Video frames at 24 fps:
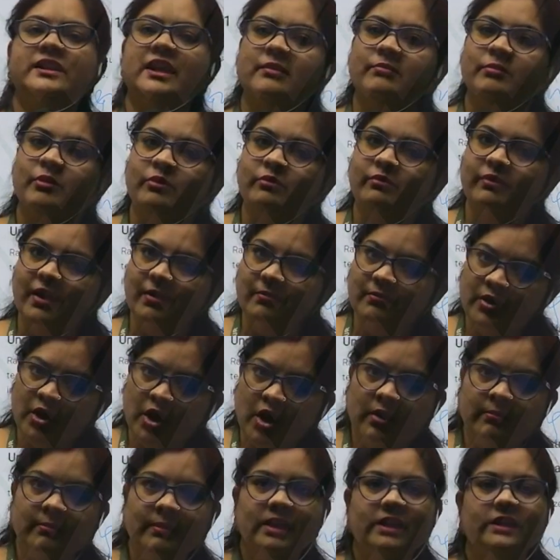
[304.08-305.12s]
of
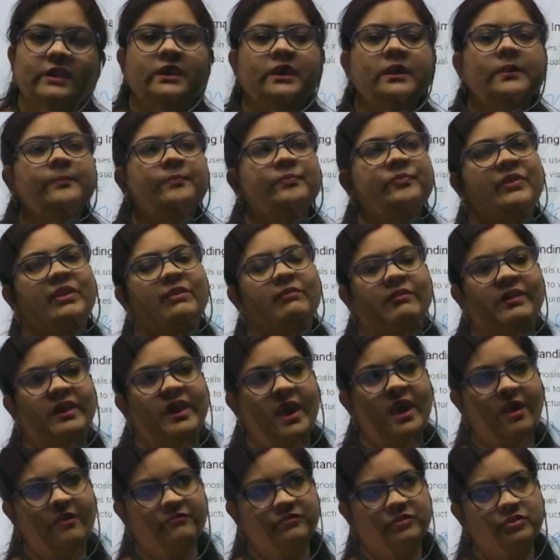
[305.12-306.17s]
abnormality, we
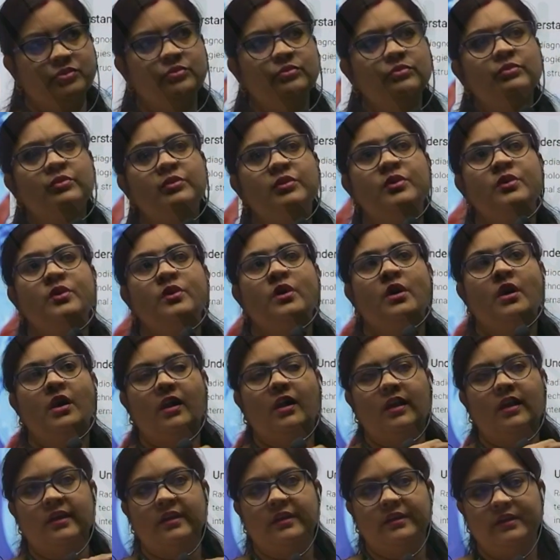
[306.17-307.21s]
have to
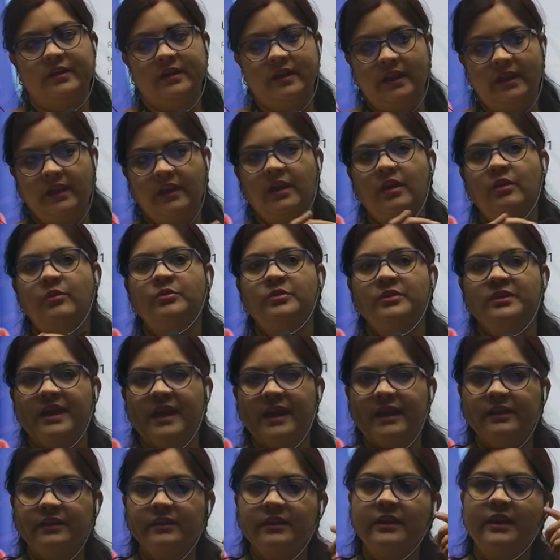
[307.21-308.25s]
take out
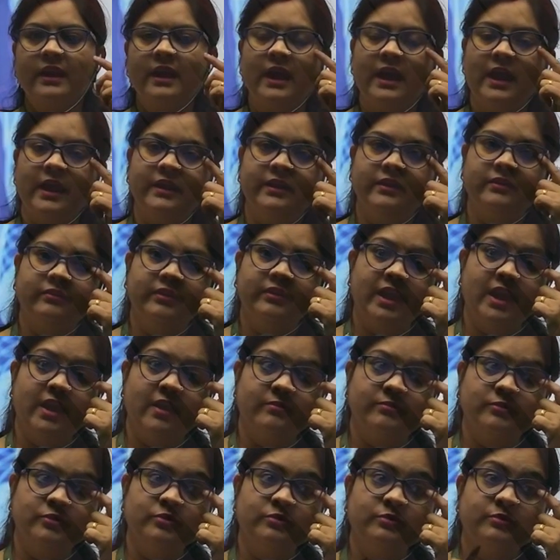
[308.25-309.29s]
that, and we
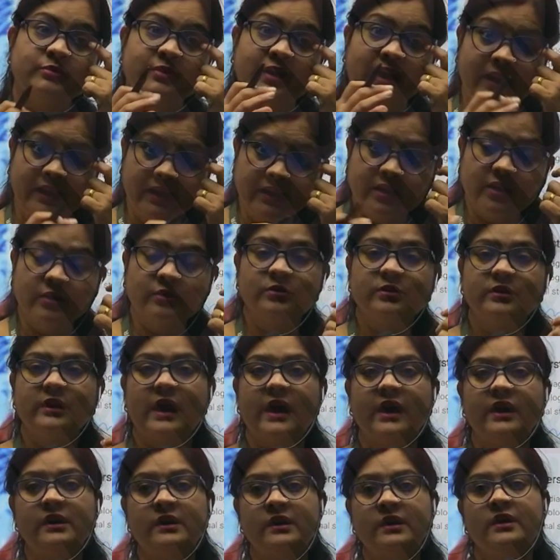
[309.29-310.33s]
have to find out
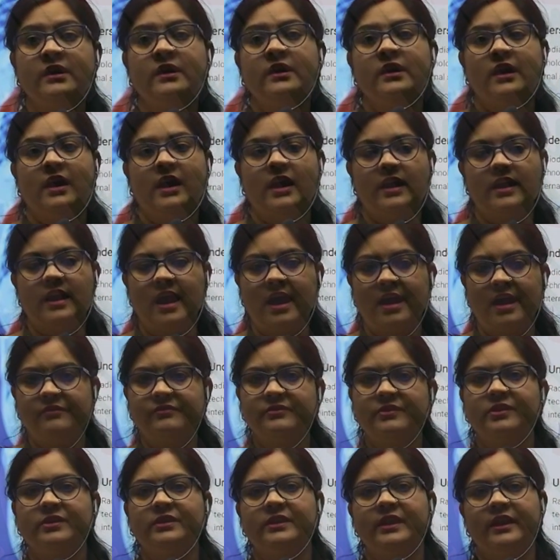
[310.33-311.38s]
that, and
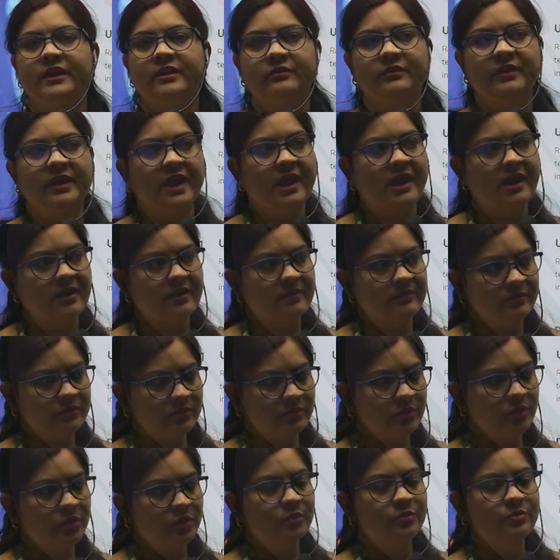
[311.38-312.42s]
after that we have
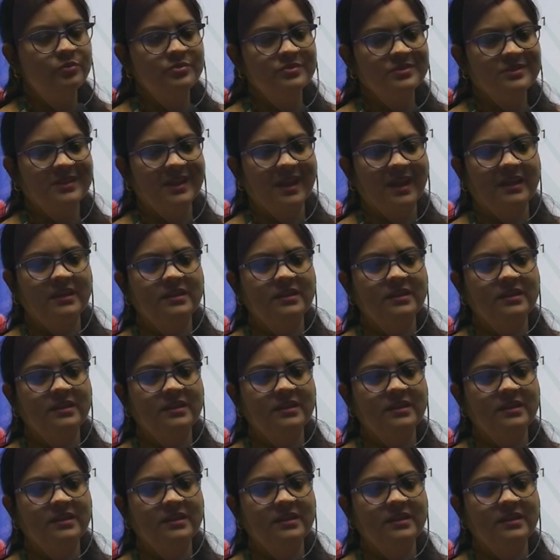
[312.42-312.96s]
to use that